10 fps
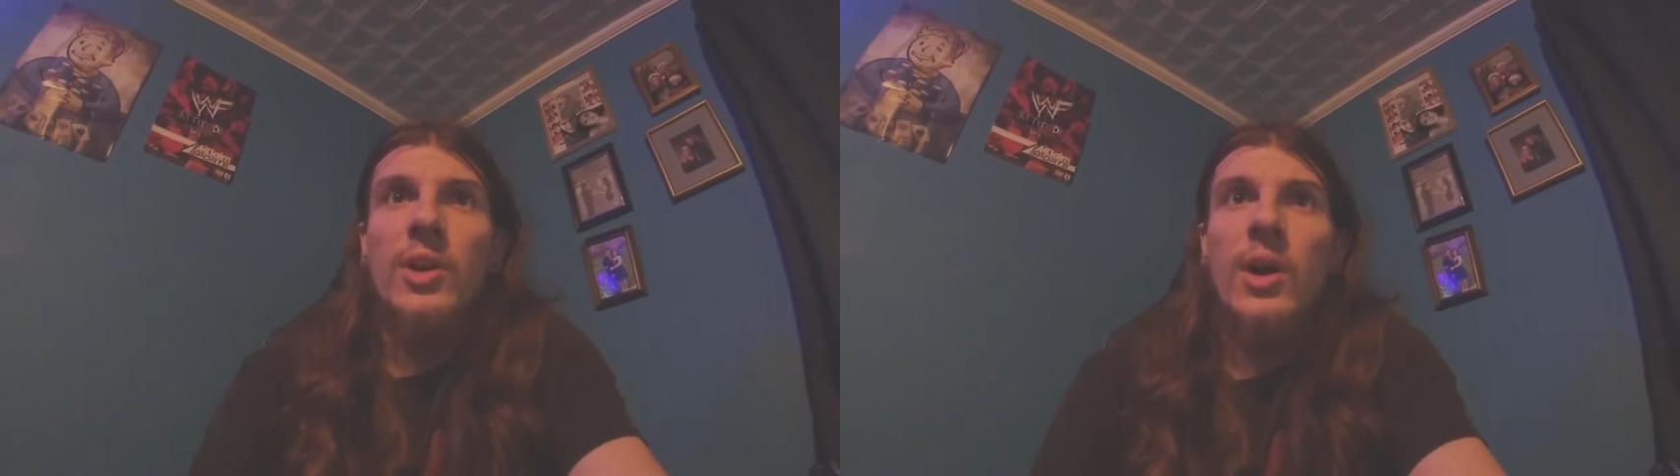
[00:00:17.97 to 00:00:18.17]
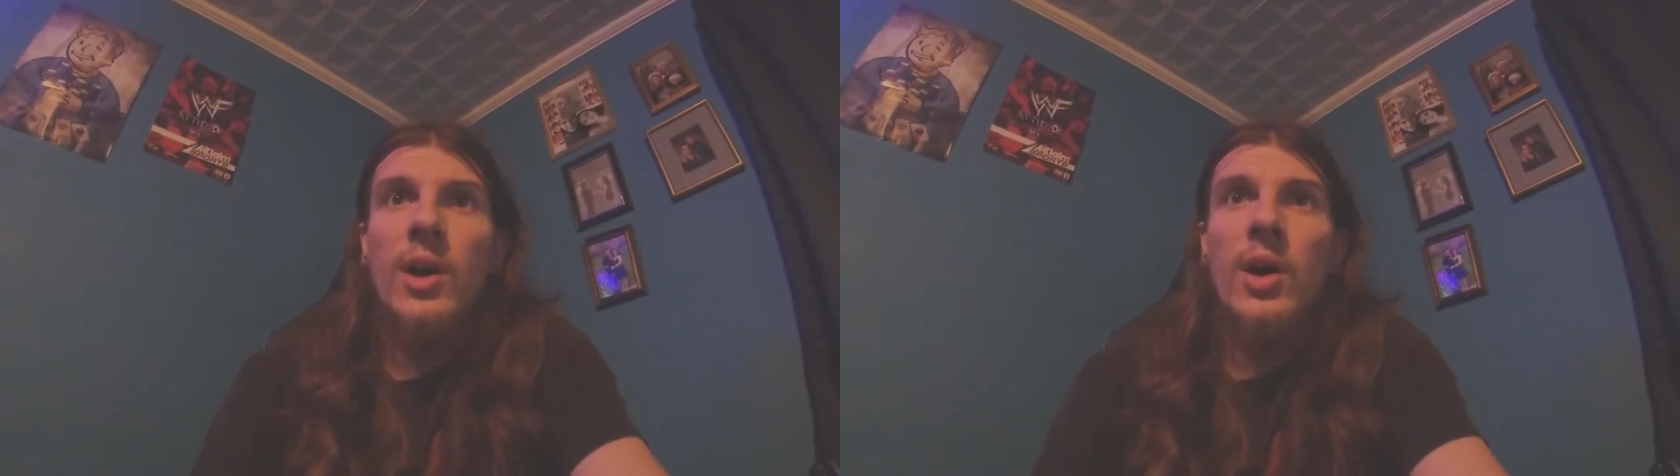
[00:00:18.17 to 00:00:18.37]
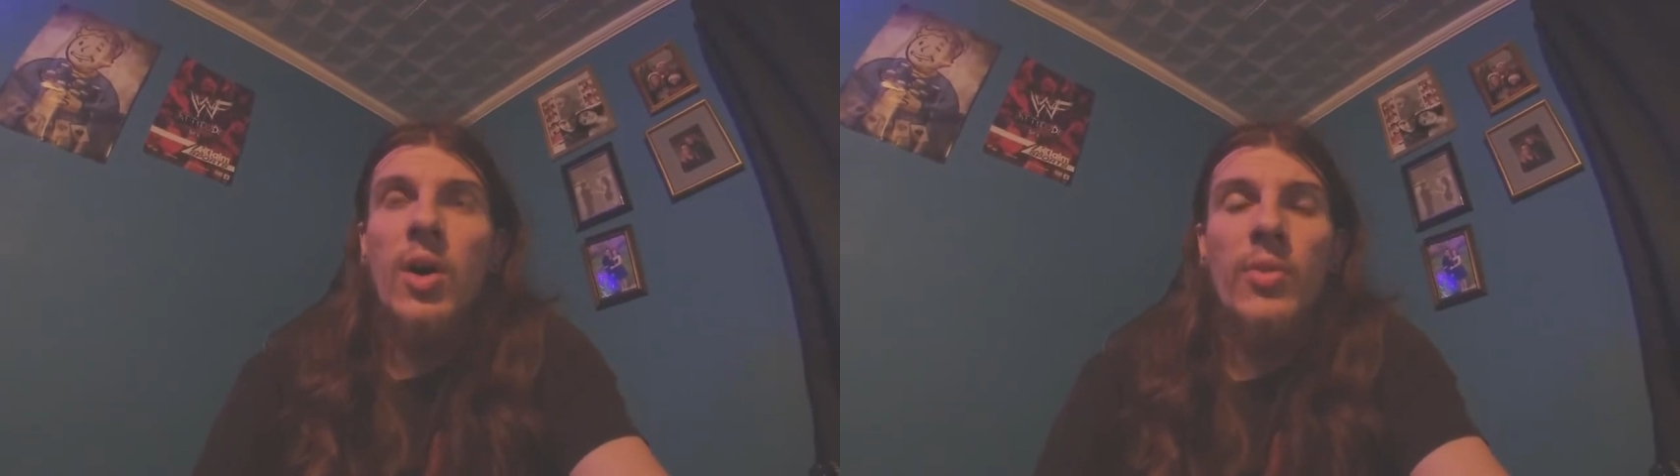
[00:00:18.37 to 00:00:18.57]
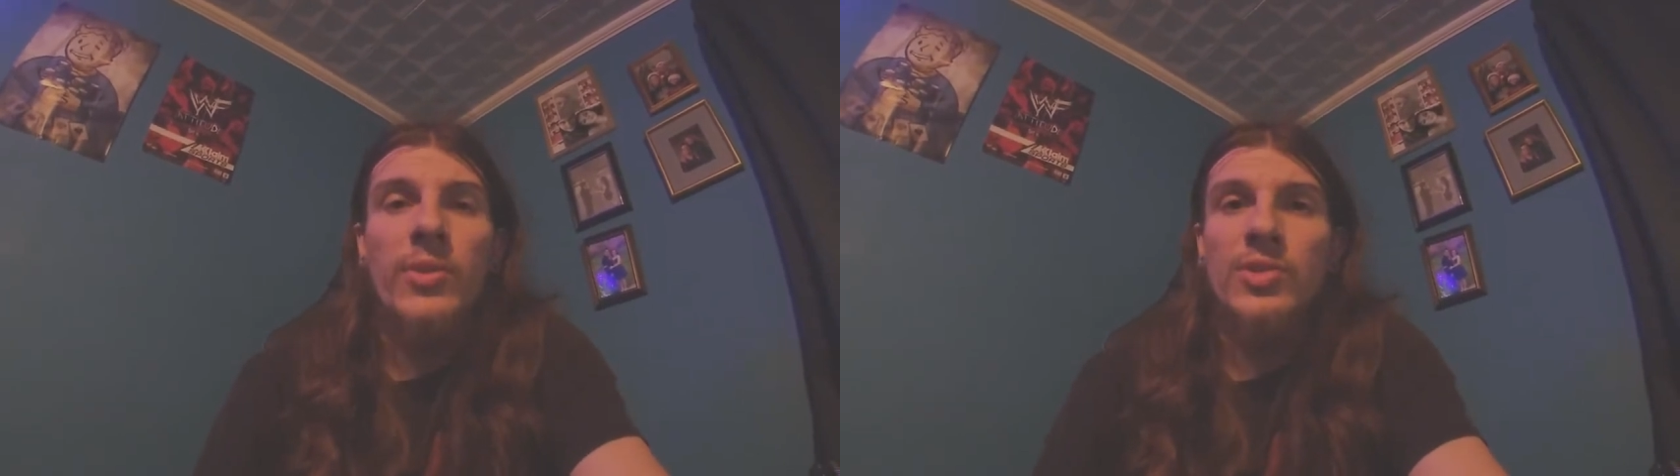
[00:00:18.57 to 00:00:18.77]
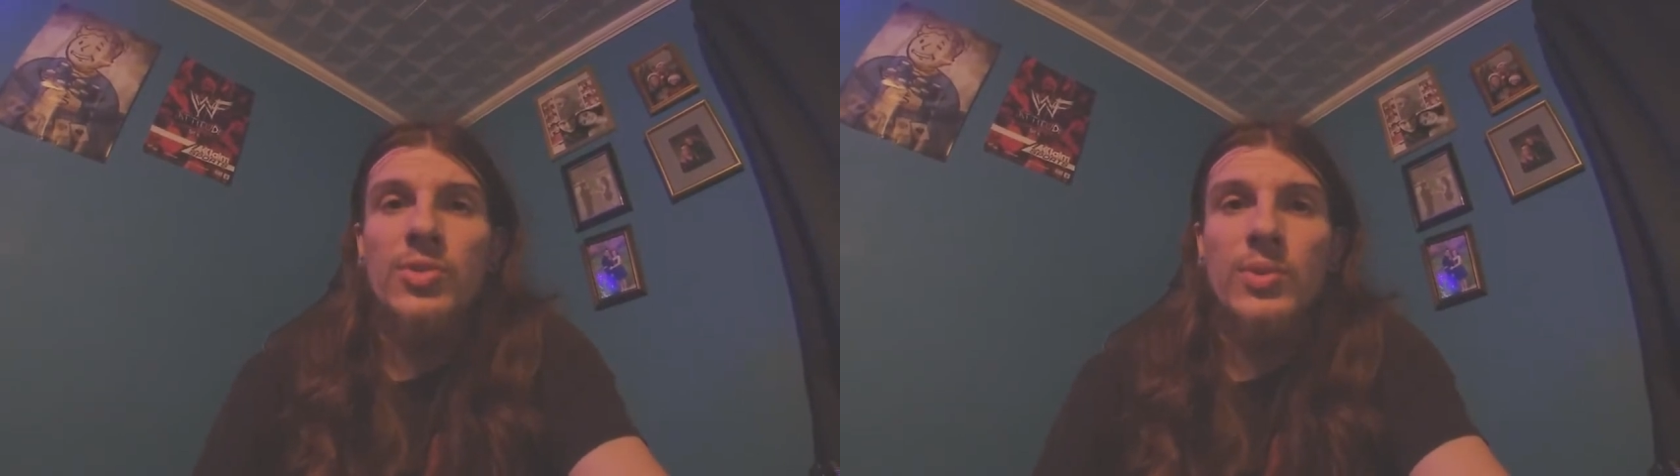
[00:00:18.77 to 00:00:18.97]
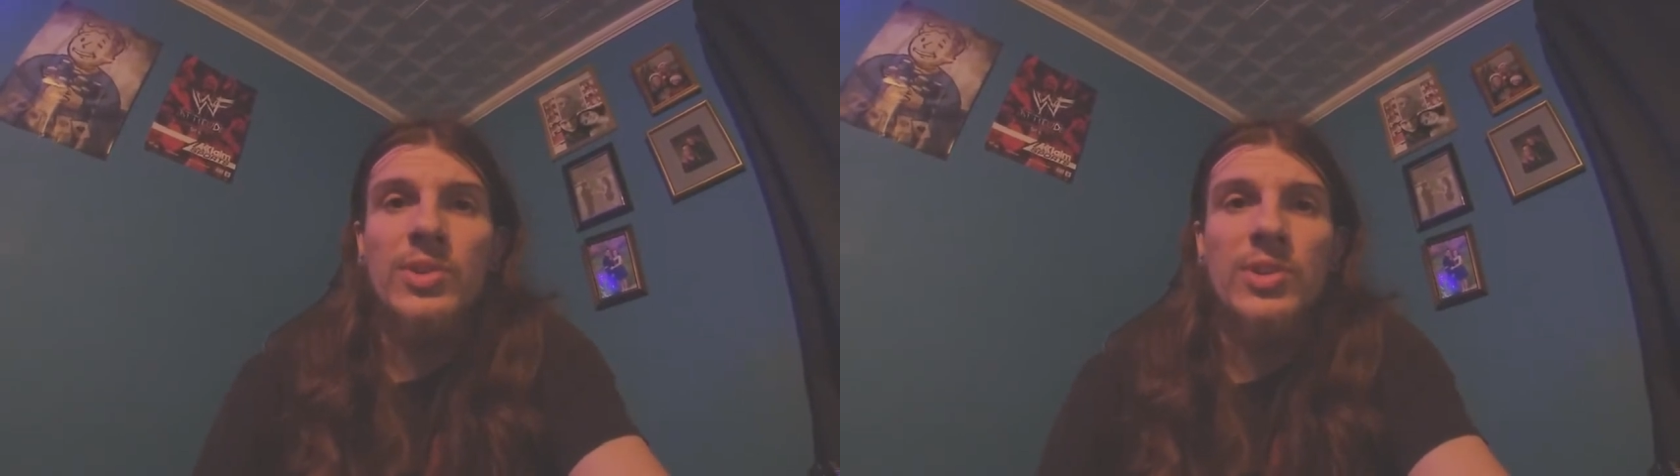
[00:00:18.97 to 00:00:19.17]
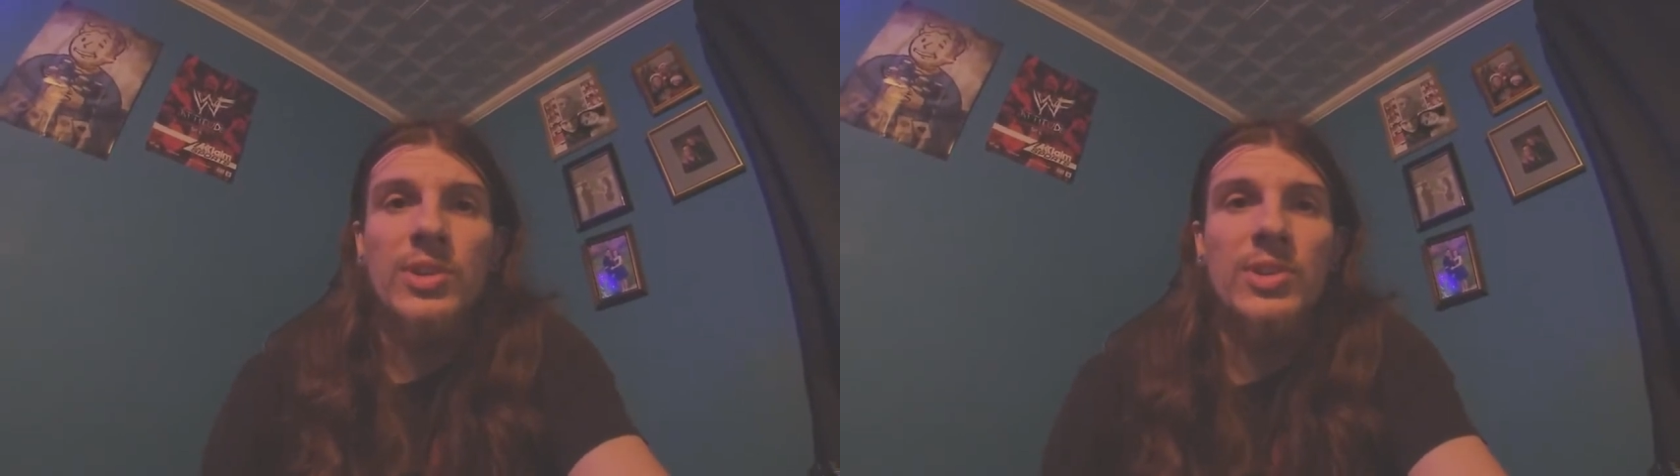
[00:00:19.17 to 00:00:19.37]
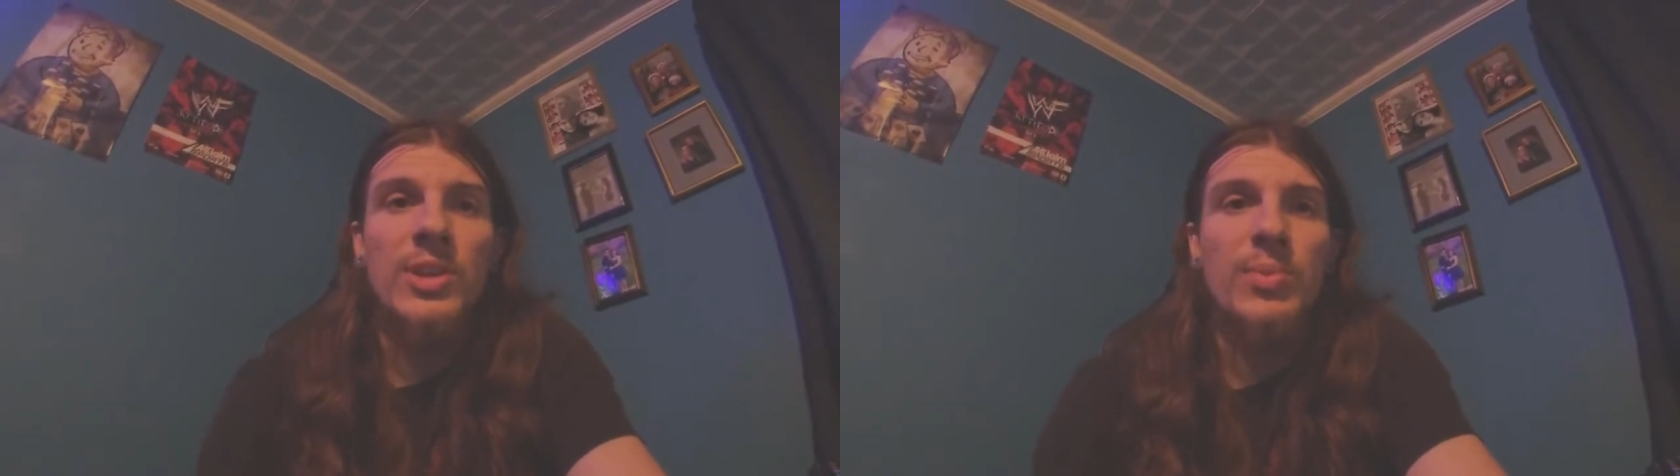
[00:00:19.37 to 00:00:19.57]
uh, on this
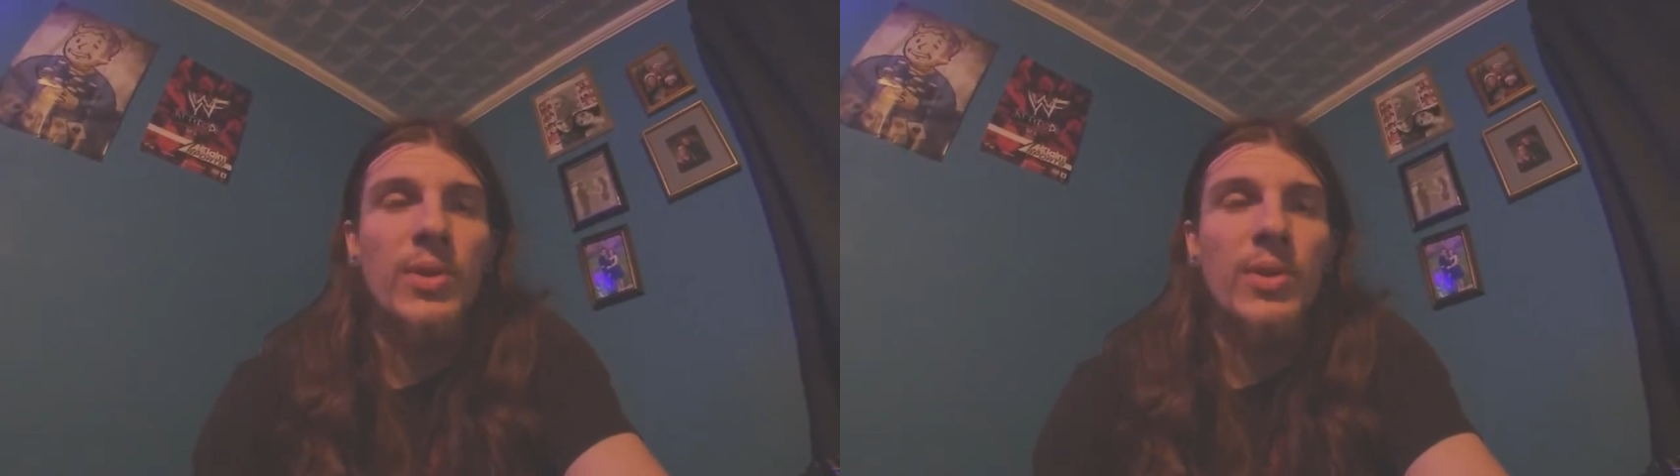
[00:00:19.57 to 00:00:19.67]
360,